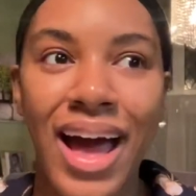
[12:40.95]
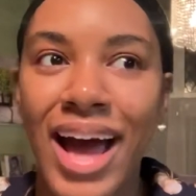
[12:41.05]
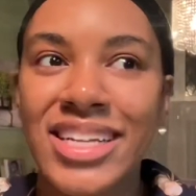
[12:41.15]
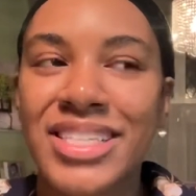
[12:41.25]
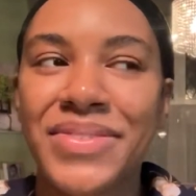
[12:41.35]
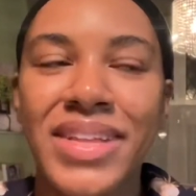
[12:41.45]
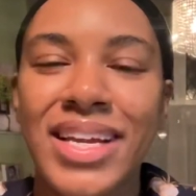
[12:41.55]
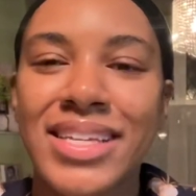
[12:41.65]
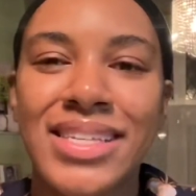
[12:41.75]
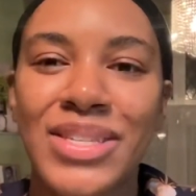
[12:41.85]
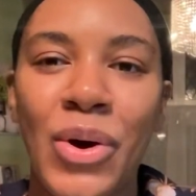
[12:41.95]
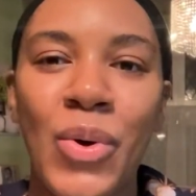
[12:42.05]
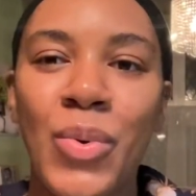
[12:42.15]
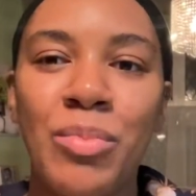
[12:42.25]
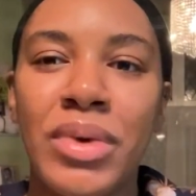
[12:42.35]
I just feel like it's
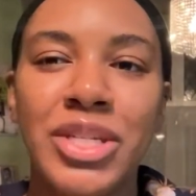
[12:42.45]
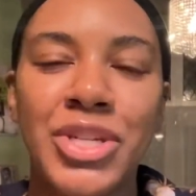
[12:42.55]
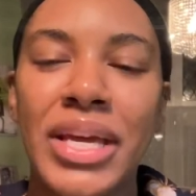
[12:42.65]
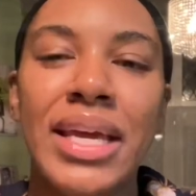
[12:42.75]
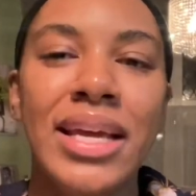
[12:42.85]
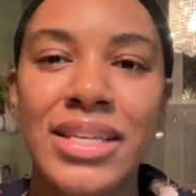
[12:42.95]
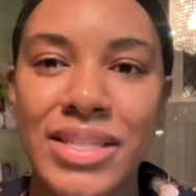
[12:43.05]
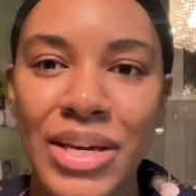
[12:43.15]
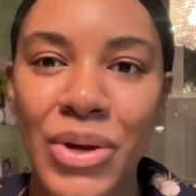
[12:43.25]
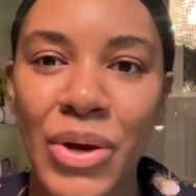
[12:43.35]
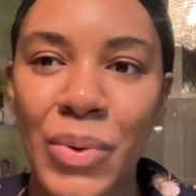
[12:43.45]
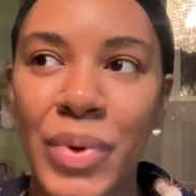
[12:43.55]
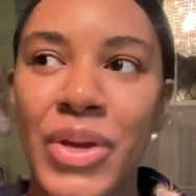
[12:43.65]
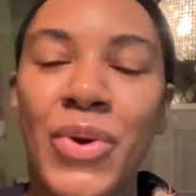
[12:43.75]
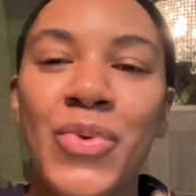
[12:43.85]
so much easier.
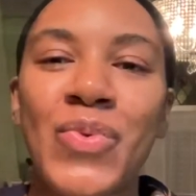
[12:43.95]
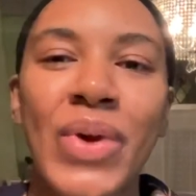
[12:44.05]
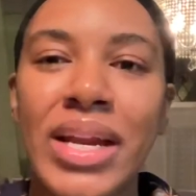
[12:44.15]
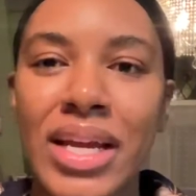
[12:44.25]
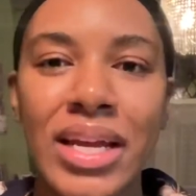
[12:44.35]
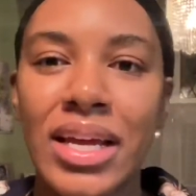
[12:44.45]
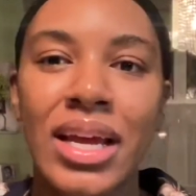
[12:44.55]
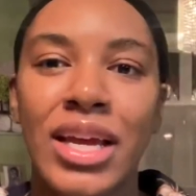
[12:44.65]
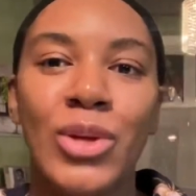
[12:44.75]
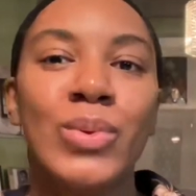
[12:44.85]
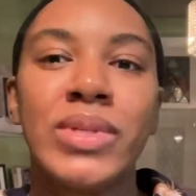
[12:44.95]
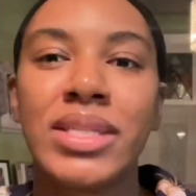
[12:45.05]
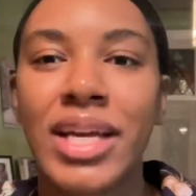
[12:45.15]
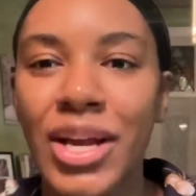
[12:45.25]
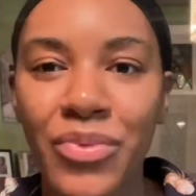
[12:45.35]
When you're ready, you
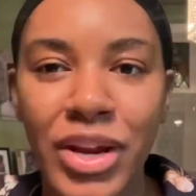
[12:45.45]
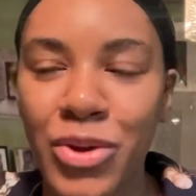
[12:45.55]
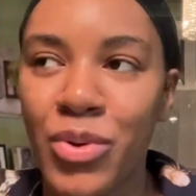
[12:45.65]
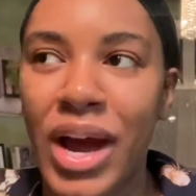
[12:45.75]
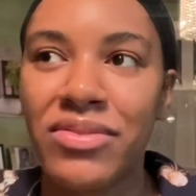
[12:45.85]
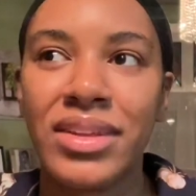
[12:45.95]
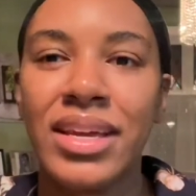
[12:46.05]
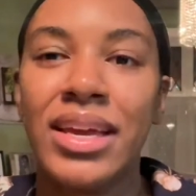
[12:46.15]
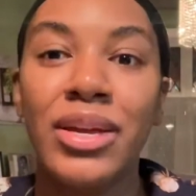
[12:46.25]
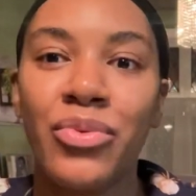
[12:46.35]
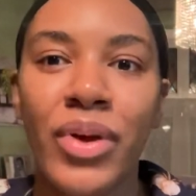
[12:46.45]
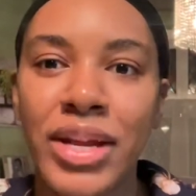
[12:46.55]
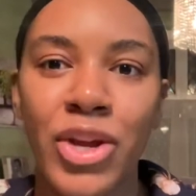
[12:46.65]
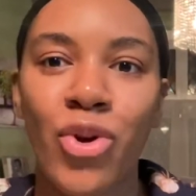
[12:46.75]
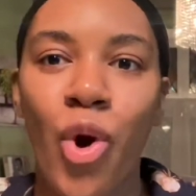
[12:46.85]
stay ready. You don't have to get
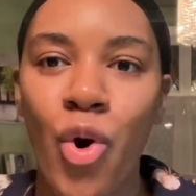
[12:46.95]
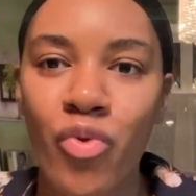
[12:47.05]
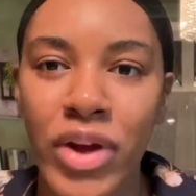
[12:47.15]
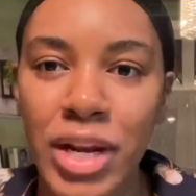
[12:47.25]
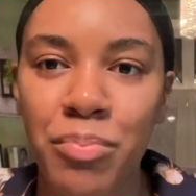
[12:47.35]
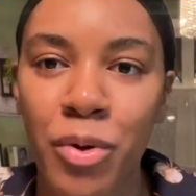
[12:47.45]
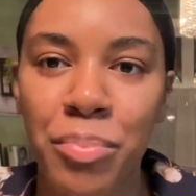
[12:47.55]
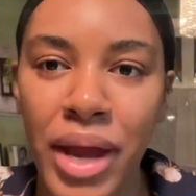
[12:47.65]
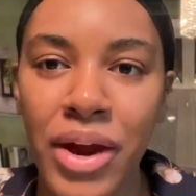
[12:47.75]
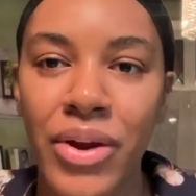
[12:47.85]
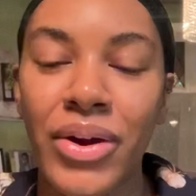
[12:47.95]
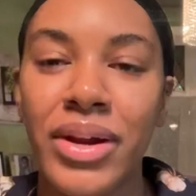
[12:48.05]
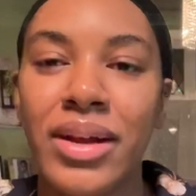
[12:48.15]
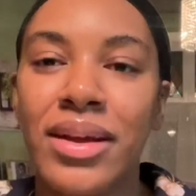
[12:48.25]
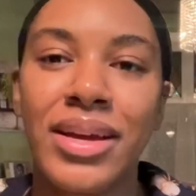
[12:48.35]
ready. You're already prepared.